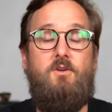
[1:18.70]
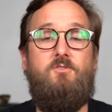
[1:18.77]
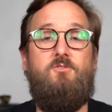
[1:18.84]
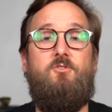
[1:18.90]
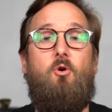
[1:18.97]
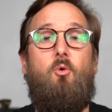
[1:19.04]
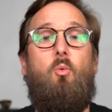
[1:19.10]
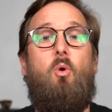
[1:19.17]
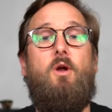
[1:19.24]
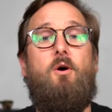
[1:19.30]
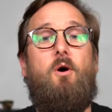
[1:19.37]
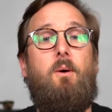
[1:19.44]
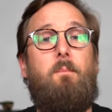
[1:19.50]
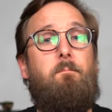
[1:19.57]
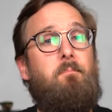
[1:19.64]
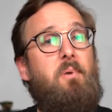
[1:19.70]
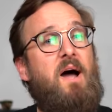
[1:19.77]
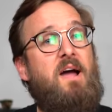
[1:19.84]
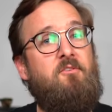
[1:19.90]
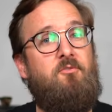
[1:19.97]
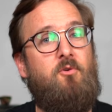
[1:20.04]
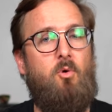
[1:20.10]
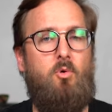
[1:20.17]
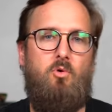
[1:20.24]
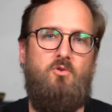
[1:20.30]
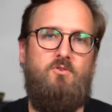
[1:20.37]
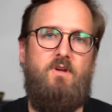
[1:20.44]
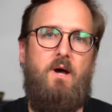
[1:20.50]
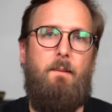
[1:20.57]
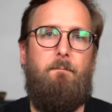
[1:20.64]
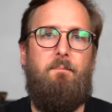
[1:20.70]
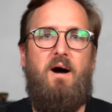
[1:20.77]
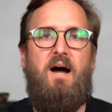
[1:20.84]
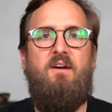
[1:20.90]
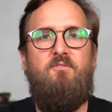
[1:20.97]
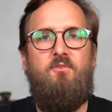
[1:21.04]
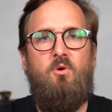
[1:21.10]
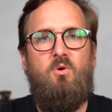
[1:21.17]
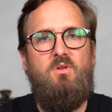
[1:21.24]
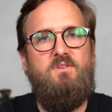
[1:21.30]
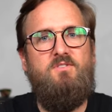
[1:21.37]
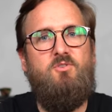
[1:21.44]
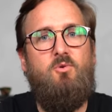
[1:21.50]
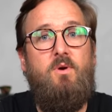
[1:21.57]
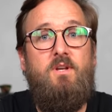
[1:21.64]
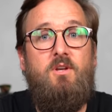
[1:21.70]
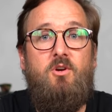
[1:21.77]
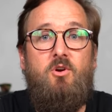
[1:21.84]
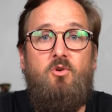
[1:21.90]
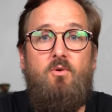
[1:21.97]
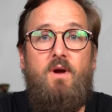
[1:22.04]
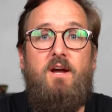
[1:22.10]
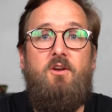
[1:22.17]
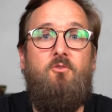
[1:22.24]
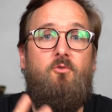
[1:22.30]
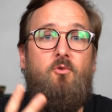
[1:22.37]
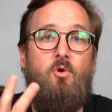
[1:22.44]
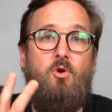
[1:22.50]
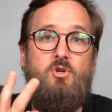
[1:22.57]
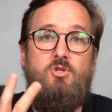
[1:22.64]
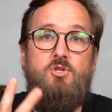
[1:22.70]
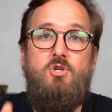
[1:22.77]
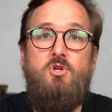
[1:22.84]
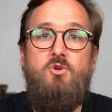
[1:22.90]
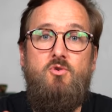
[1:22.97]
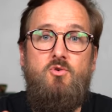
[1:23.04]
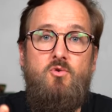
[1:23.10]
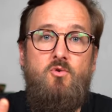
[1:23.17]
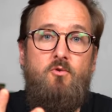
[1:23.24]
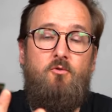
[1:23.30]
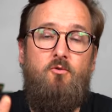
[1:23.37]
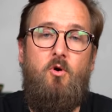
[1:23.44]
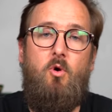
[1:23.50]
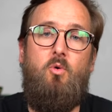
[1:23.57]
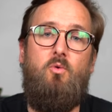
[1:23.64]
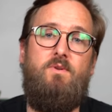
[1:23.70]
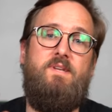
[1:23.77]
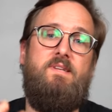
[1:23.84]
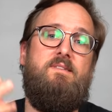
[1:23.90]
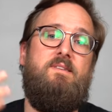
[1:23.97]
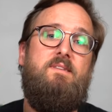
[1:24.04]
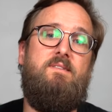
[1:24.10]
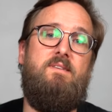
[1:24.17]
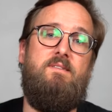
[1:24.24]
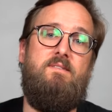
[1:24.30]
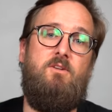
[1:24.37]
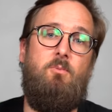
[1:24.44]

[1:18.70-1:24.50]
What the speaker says: So what are bifocals? A bifocal is going to correct for two focal distances.